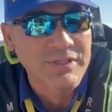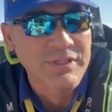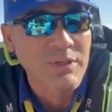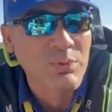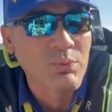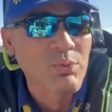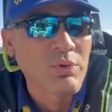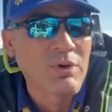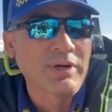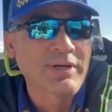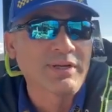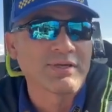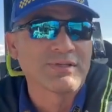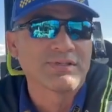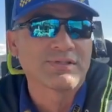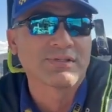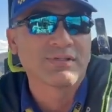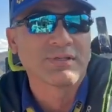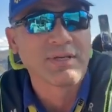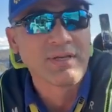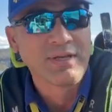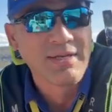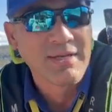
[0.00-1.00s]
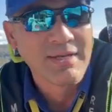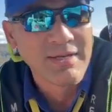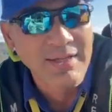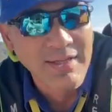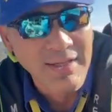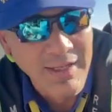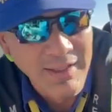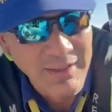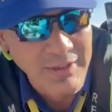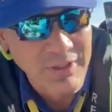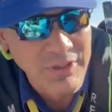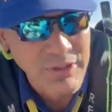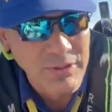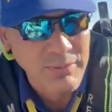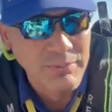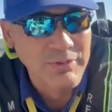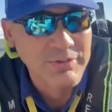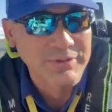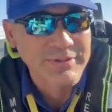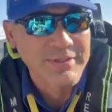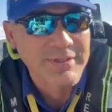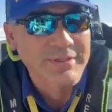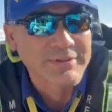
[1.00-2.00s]
So what is ignition
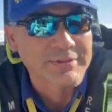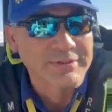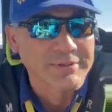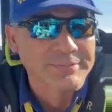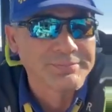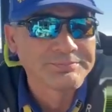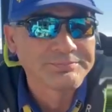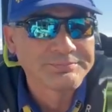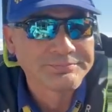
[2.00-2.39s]
protected?